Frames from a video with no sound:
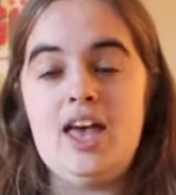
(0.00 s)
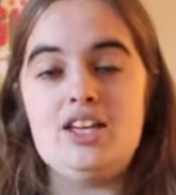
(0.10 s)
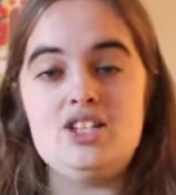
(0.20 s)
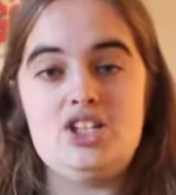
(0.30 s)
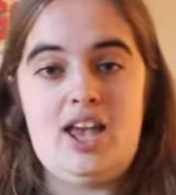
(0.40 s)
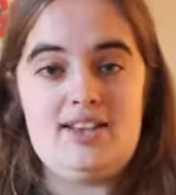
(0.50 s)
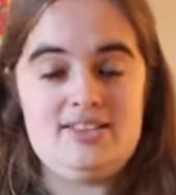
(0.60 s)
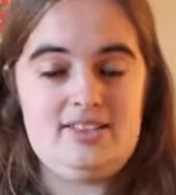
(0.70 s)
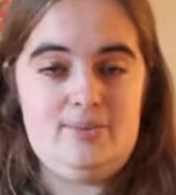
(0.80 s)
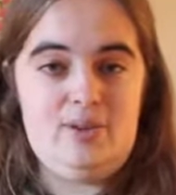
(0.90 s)
and she
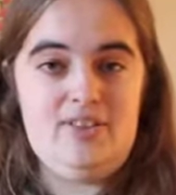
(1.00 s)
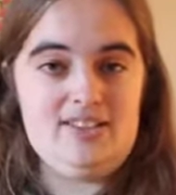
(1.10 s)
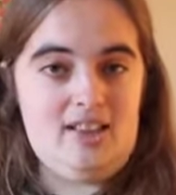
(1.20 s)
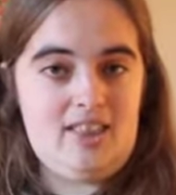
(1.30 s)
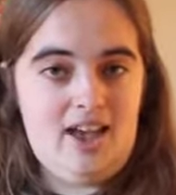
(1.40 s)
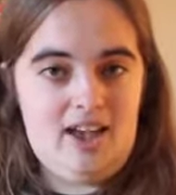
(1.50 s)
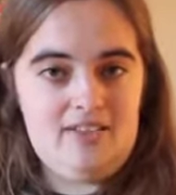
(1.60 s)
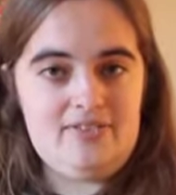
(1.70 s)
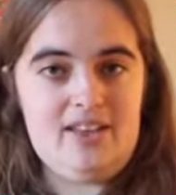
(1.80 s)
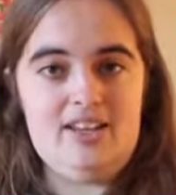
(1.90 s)
asks him if he's
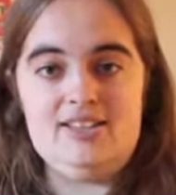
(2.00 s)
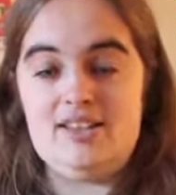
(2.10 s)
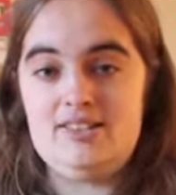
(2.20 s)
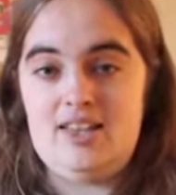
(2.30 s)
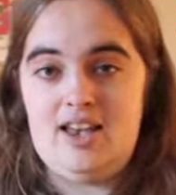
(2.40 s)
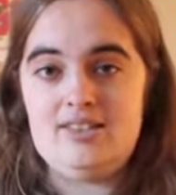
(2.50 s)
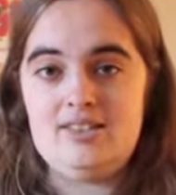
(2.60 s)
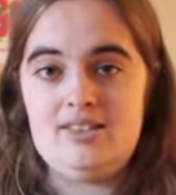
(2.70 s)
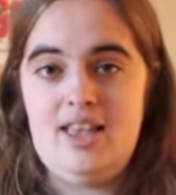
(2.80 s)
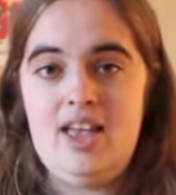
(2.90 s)
alive, and he says
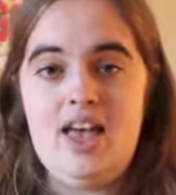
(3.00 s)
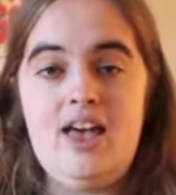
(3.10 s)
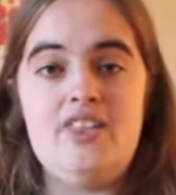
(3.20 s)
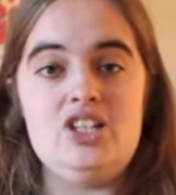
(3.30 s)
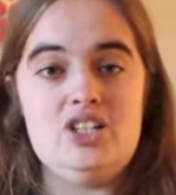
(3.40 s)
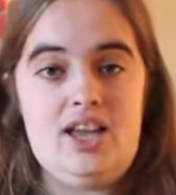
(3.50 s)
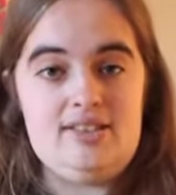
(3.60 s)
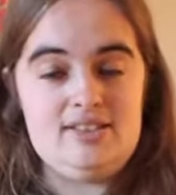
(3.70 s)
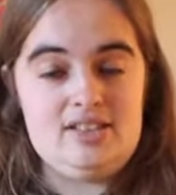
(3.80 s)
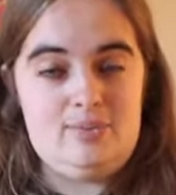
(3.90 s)
yes, and then she
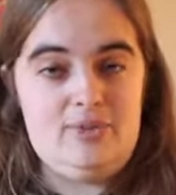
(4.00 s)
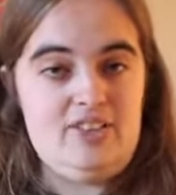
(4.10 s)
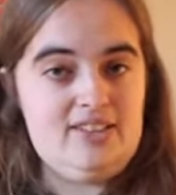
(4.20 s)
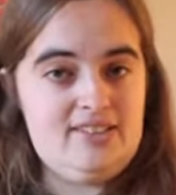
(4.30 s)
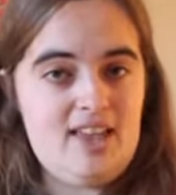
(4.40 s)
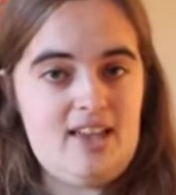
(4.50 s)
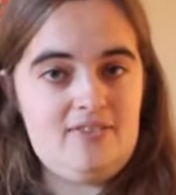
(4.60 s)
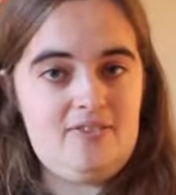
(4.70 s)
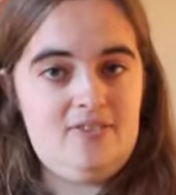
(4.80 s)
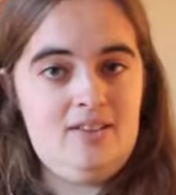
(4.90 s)
asks him if he's
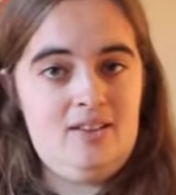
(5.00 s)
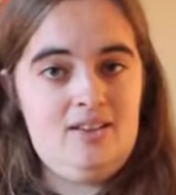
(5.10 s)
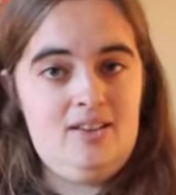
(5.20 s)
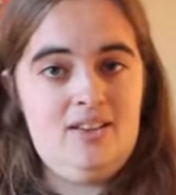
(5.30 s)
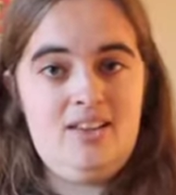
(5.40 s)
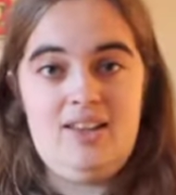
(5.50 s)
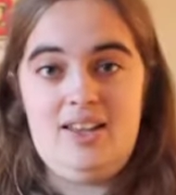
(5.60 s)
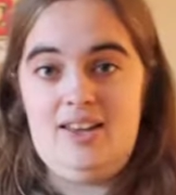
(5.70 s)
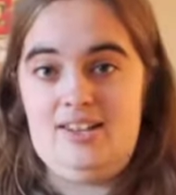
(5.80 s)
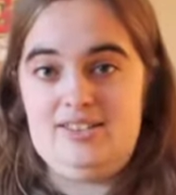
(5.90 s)
safe,
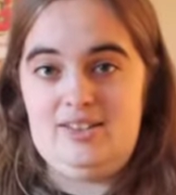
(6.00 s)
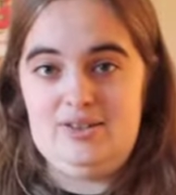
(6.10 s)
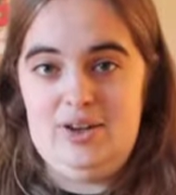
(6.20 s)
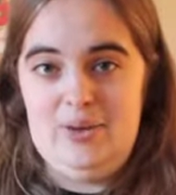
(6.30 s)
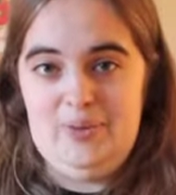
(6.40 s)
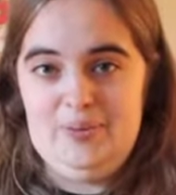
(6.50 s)
and he says no.